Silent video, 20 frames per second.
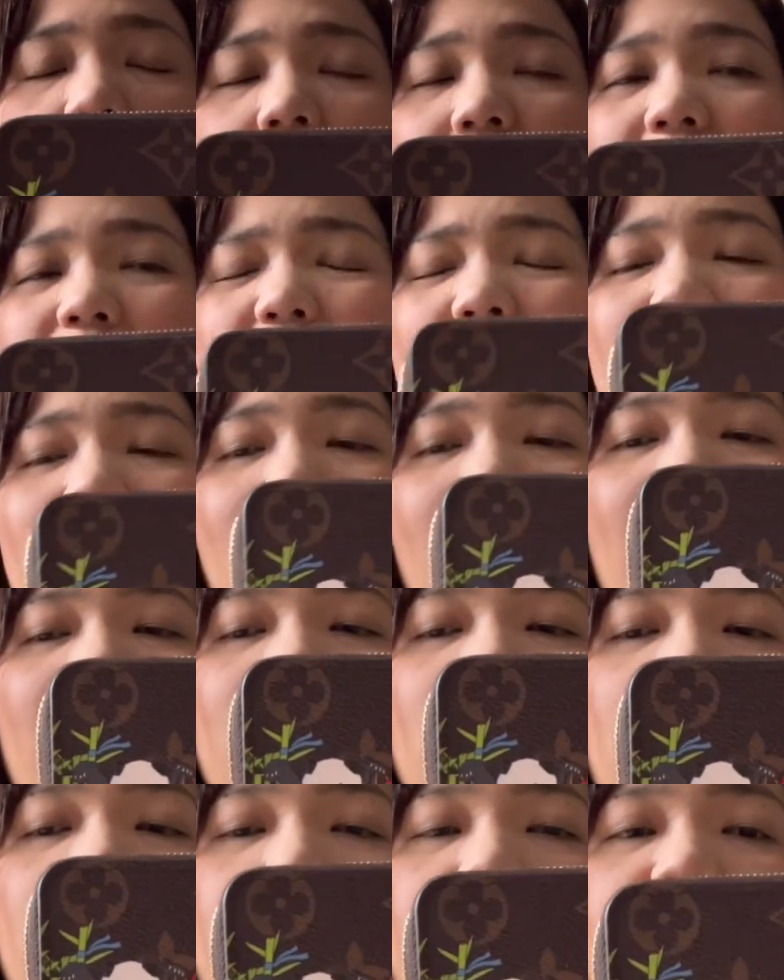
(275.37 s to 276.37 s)
Yeah, but I
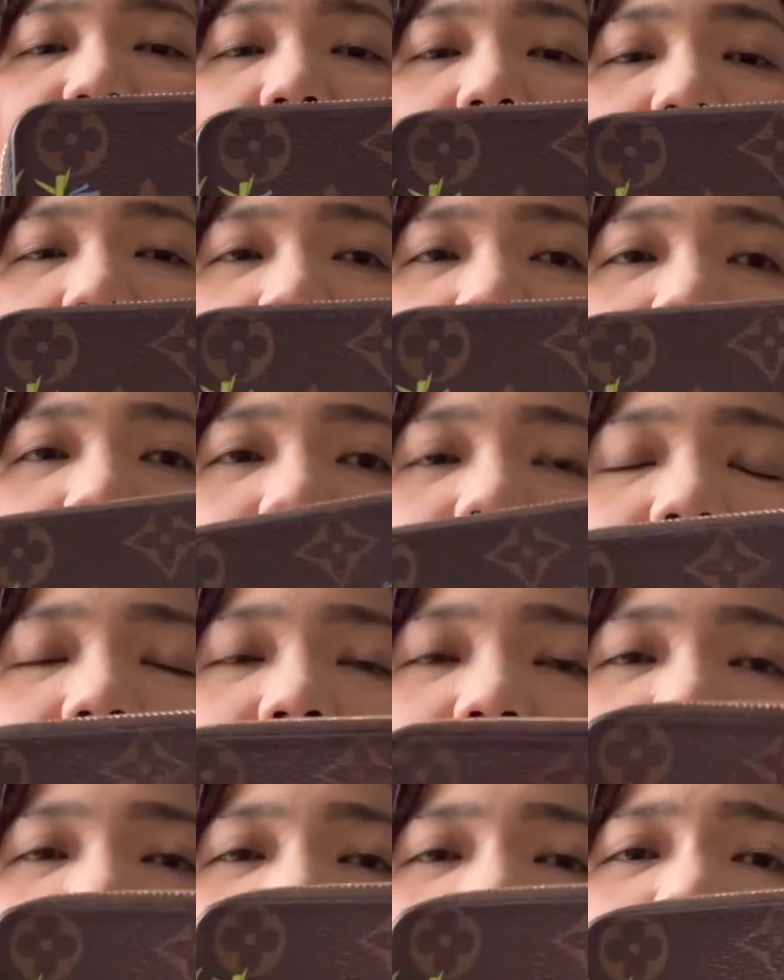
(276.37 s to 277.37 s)
don't really get a
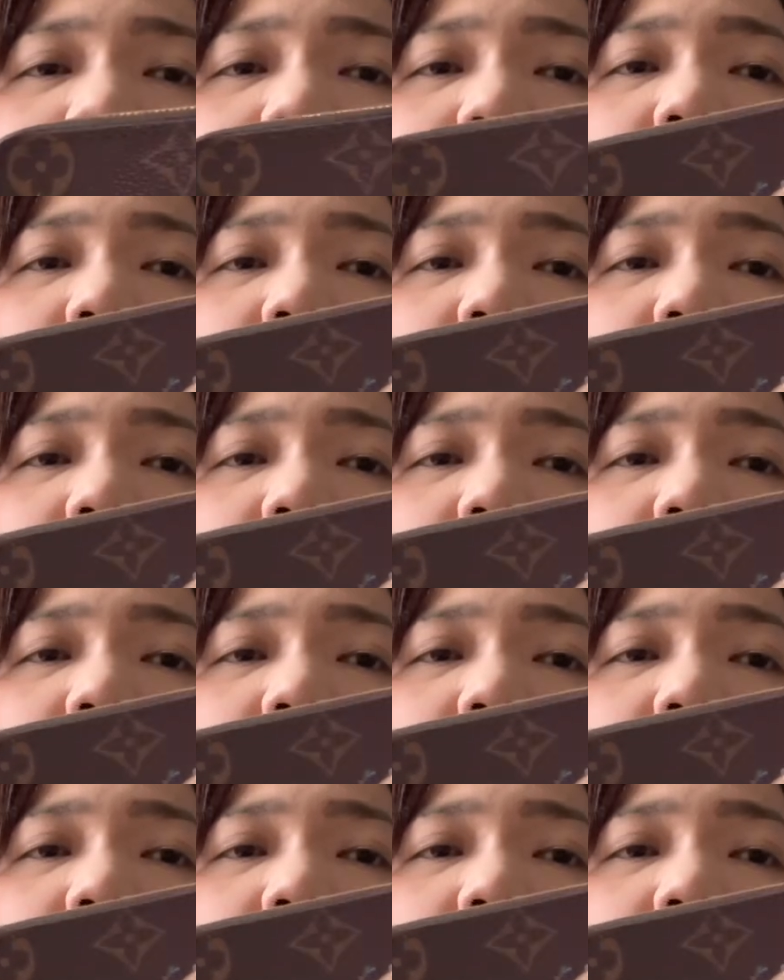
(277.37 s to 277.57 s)
chance